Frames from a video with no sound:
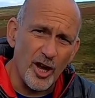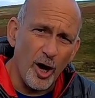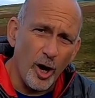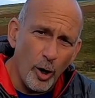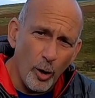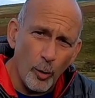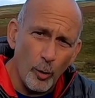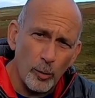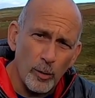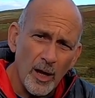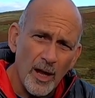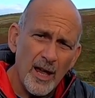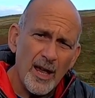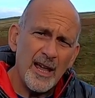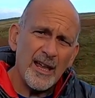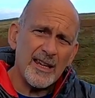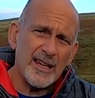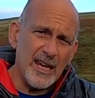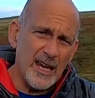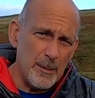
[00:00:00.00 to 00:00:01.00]
to the whole
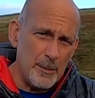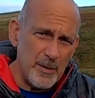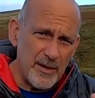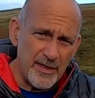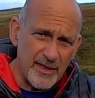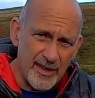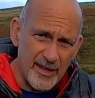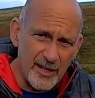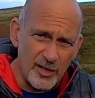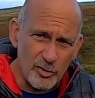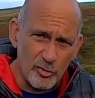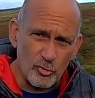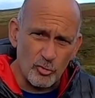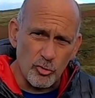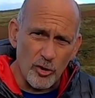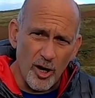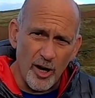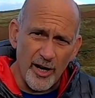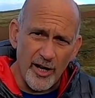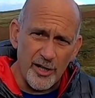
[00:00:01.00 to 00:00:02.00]
keeping things
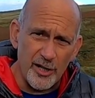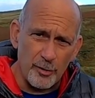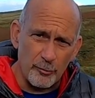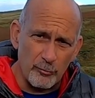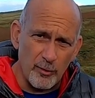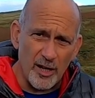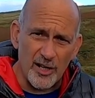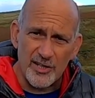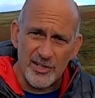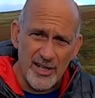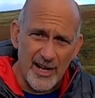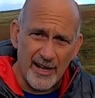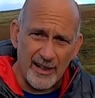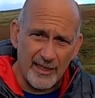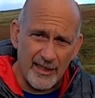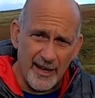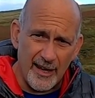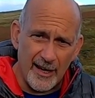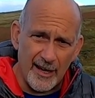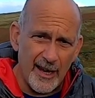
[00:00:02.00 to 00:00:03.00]
dry in your
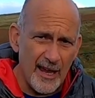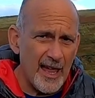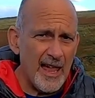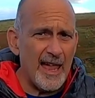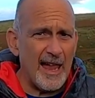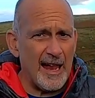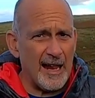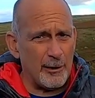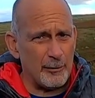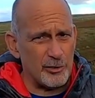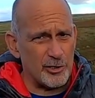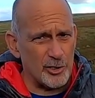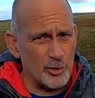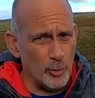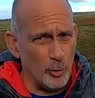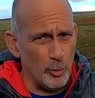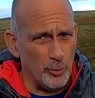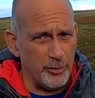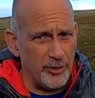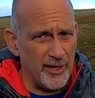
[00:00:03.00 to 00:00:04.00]
rucksack thing, how to
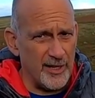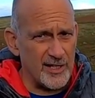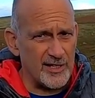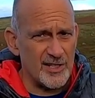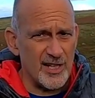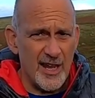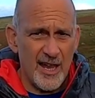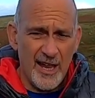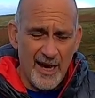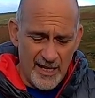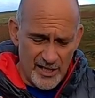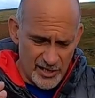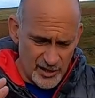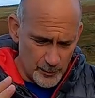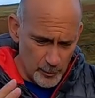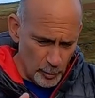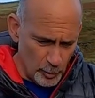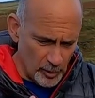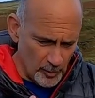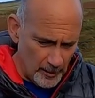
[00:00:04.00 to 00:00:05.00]
store things in
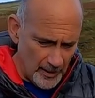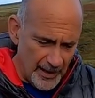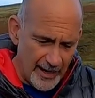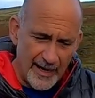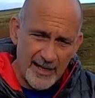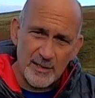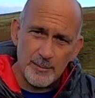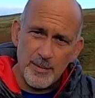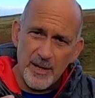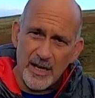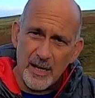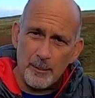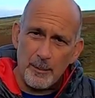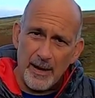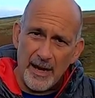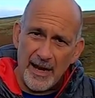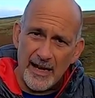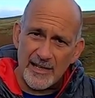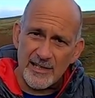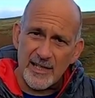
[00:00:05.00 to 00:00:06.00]
smaller bags, bigger
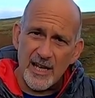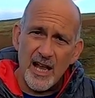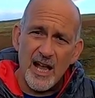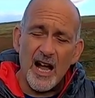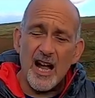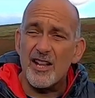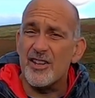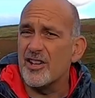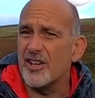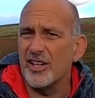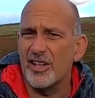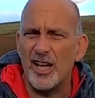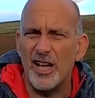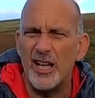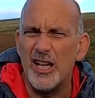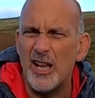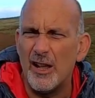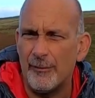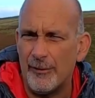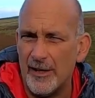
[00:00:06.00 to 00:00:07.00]
bags, and you're
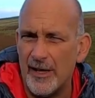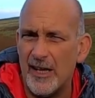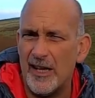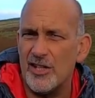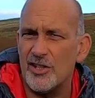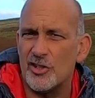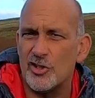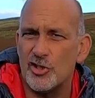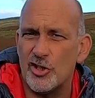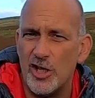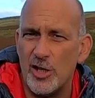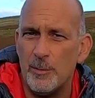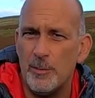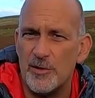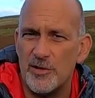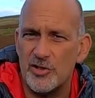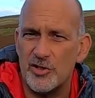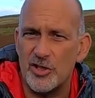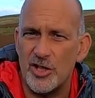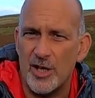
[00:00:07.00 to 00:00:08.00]
going to love it. It's
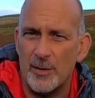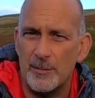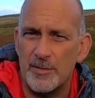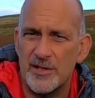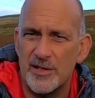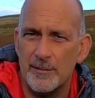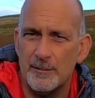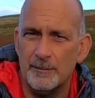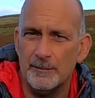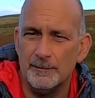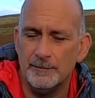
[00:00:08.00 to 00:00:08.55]
cheap as chips.